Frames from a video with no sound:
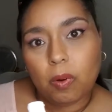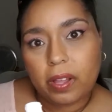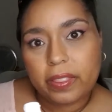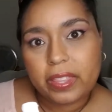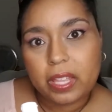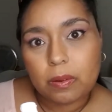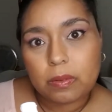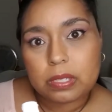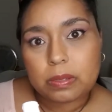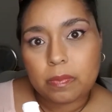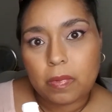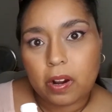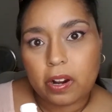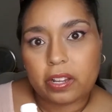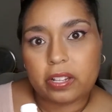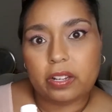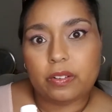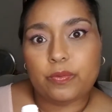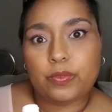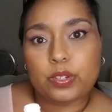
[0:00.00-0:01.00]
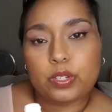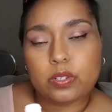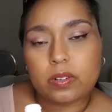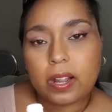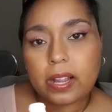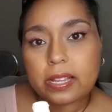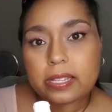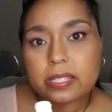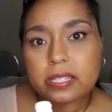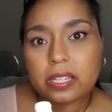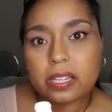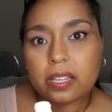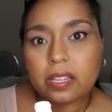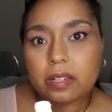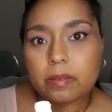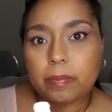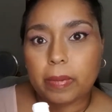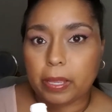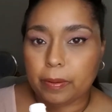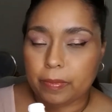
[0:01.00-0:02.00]
that was marketed for dry skin
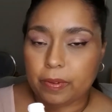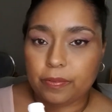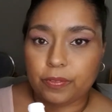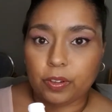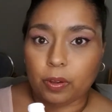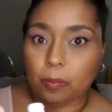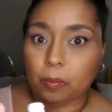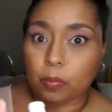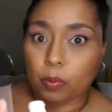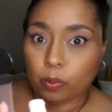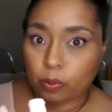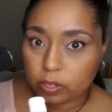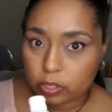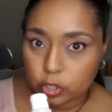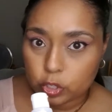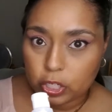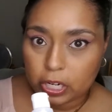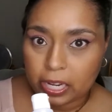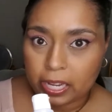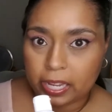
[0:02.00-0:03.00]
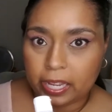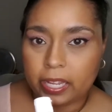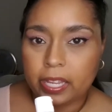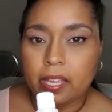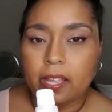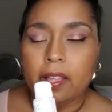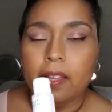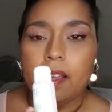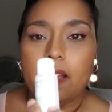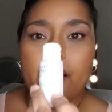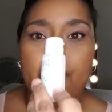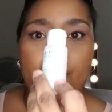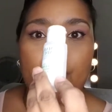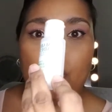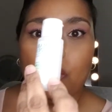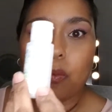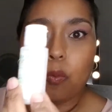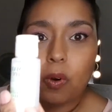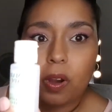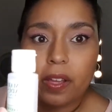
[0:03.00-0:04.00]
made me feel more dry, and the
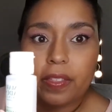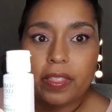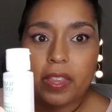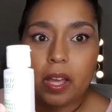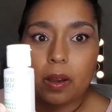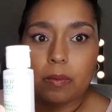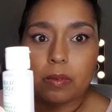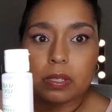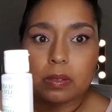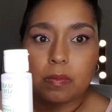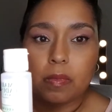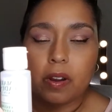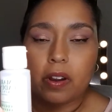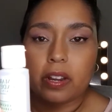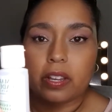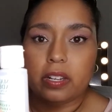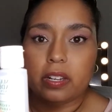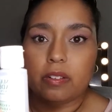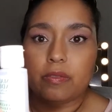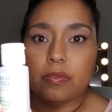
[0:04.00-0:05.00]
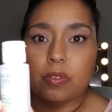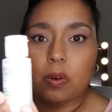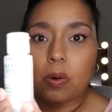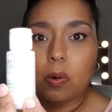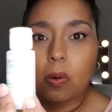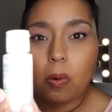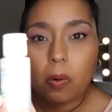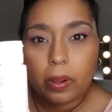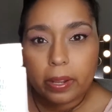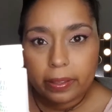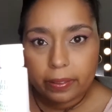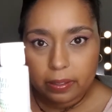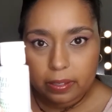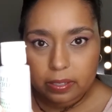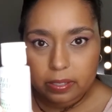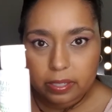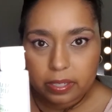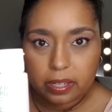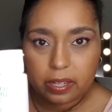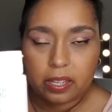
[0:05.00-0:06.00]
one that was marketed for oily
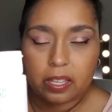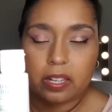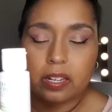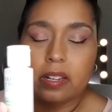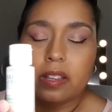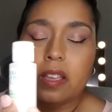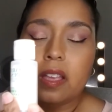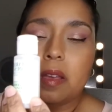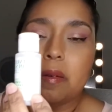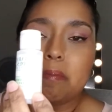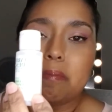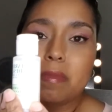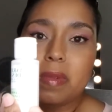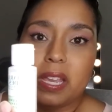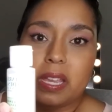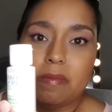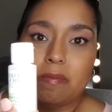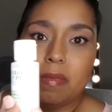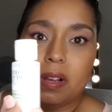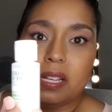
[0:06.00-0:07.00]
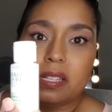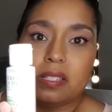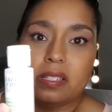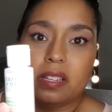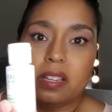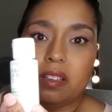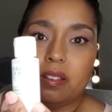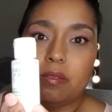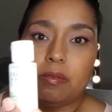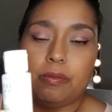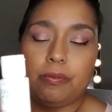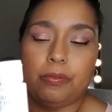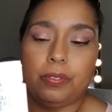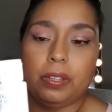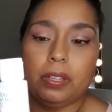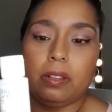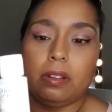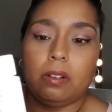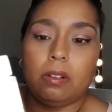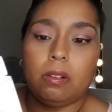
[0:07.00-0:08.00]
skin made my skin
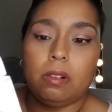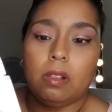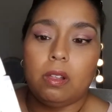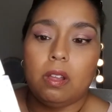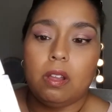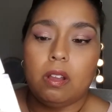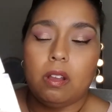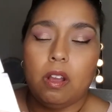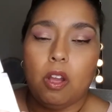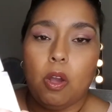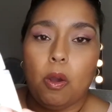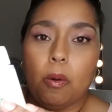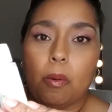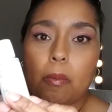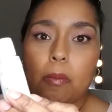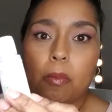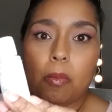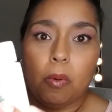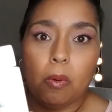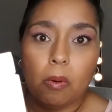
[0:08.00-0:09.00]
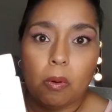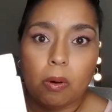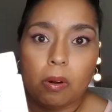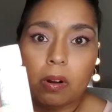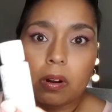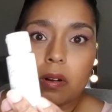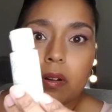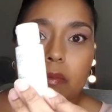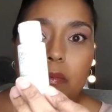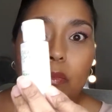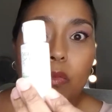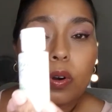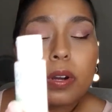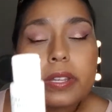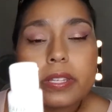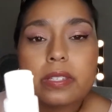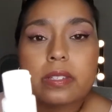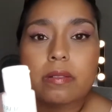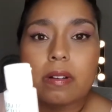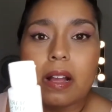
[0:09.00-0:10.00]
feel more
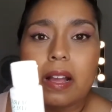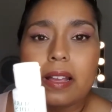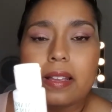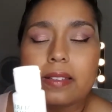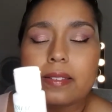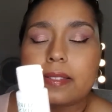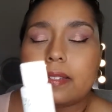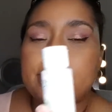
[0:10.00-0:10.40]
moisturized.